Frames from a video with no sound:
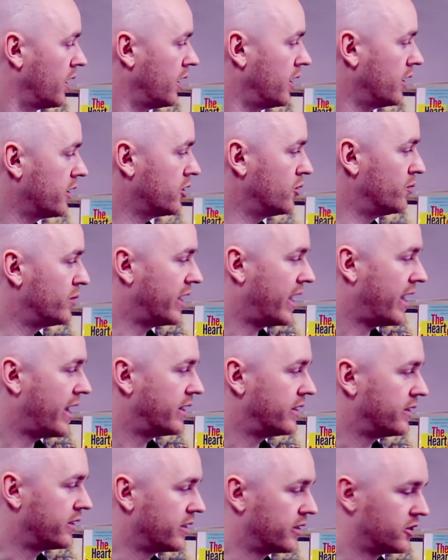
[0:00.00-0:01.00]
It can be
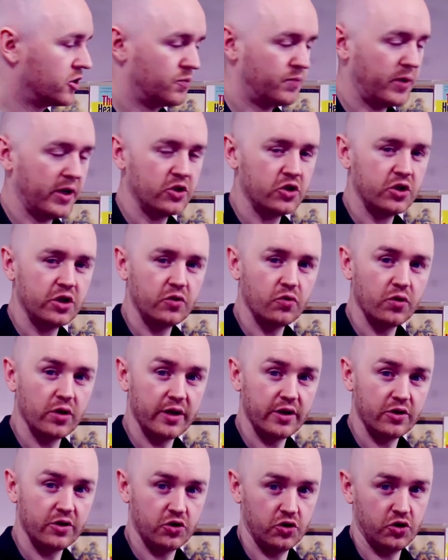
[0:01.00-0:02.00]
anything, especially in
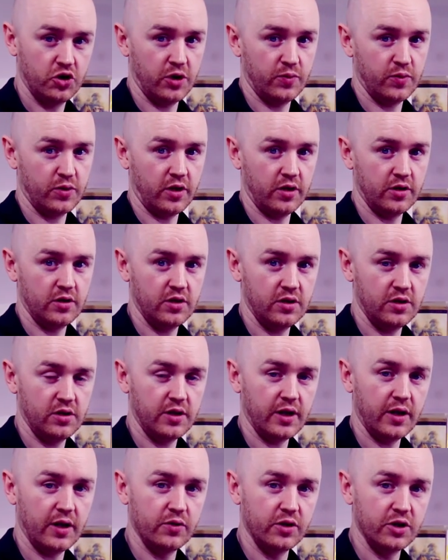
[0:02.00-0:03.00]
relationships, guys. This
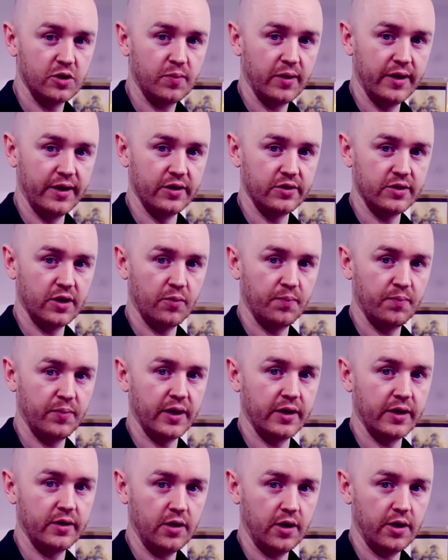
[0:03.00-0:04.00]
is how this plays out
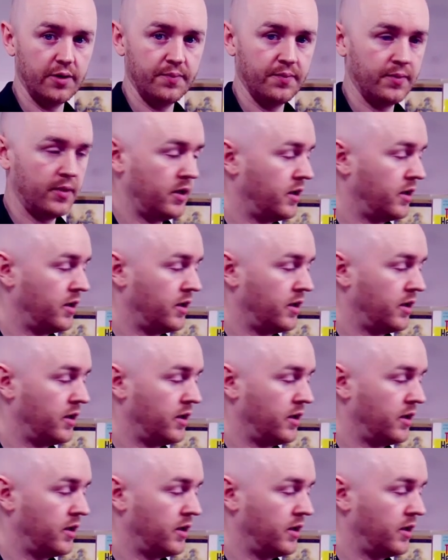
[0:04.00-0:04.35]
big time.